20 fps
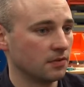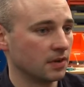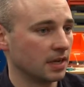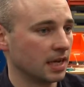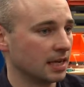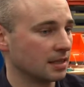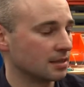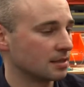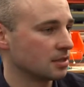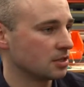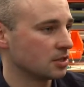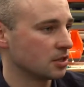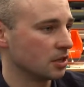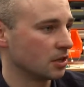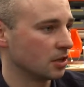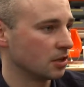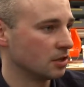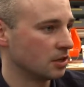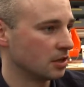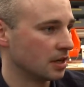forget to turn
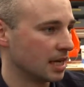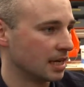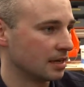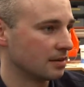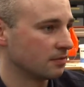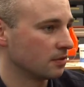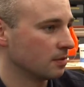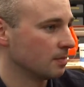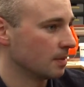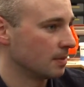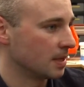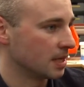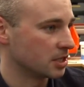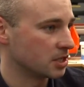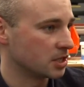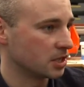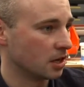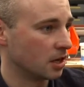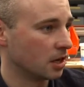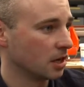on your heat for maybe a
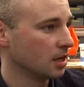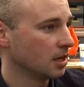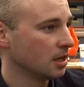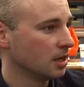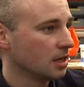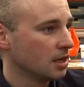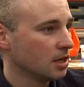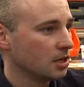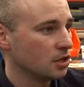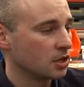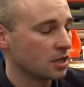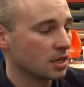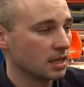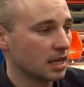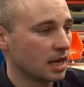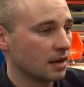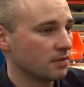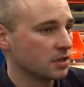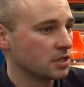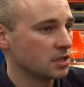shower, you can
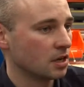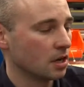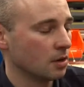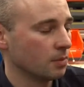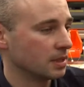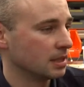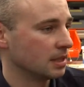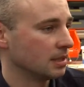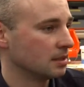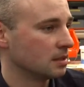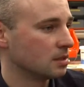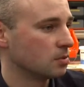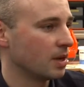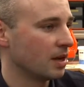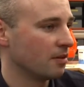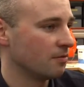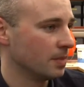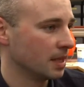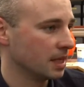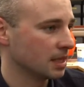have a shower within
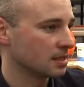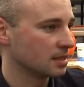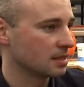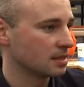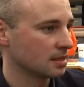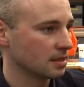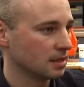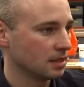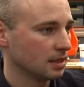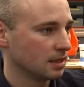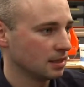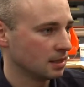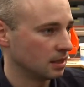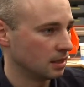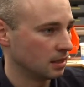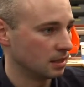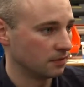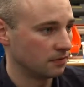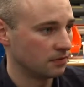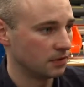12 minutes.
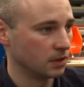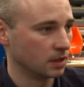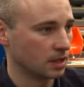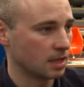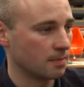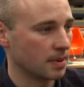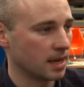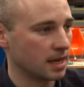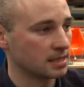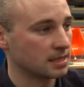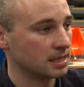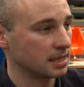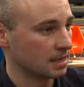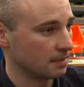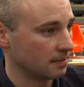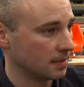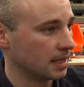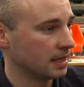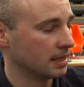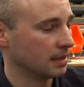The full capacity
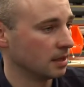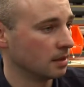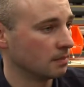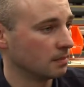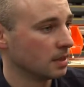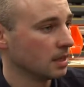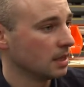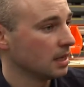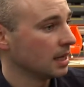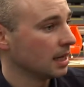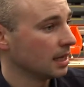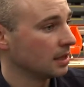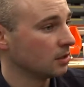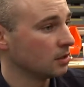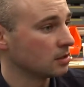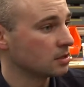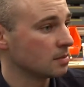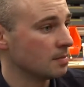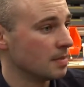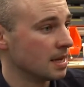can be heated up. And
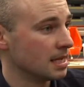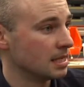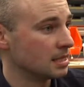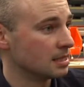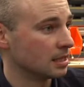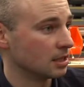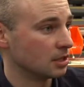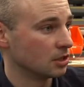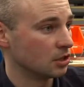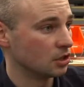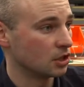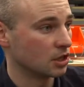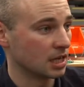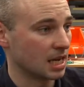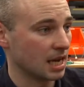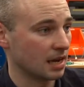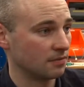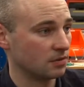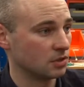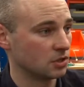also means that you could
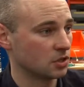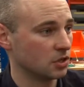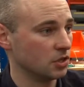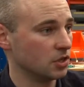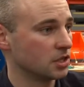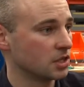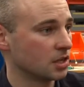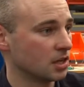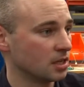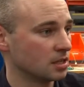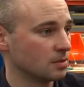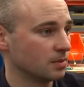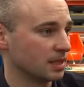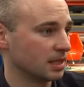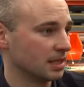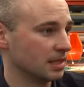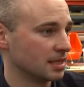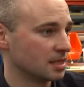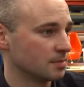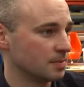have 2 showers
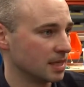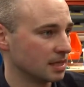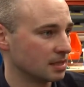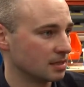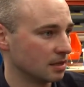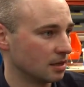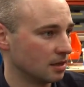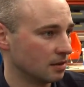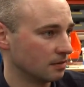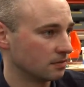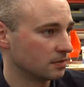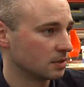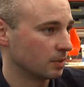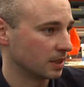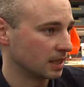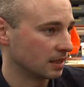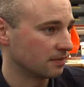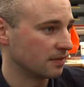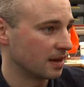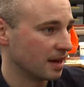within the space of
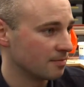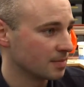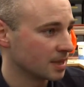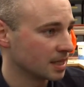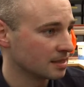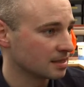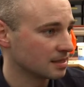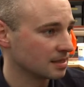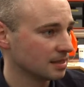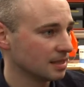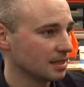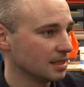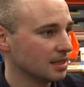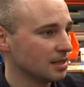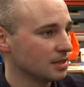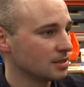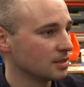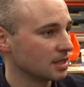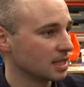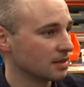25 minutes.
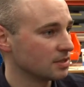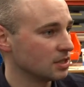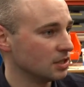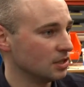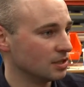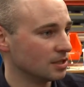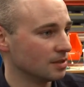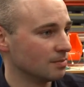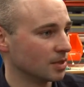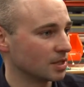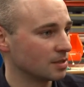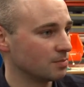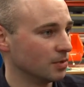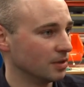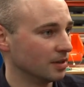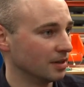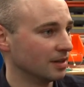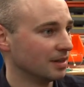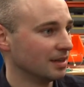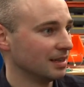So it gives the user much
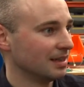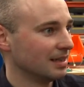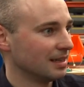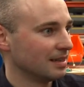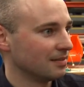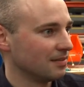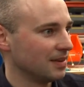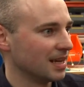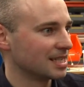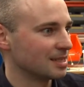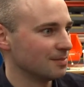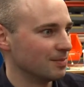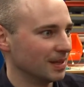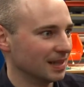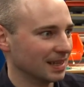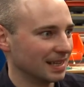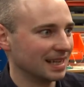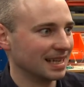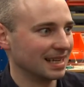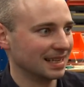more
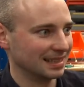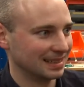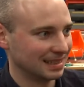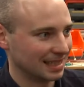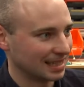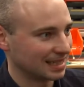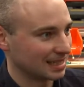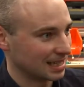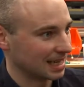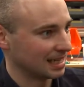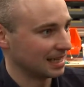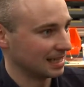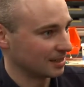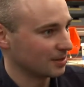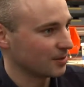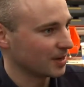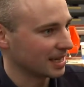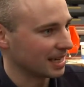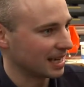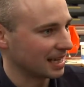flexibility and
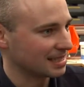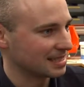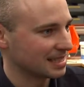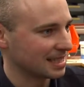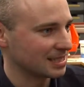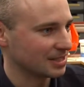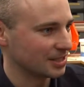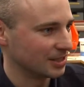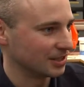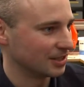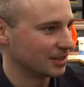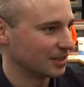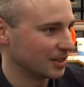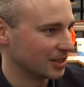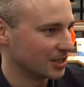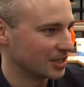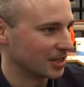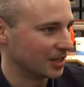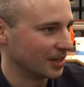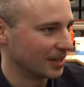quick access to a
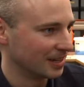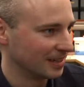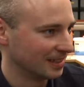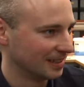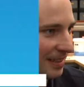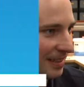shower.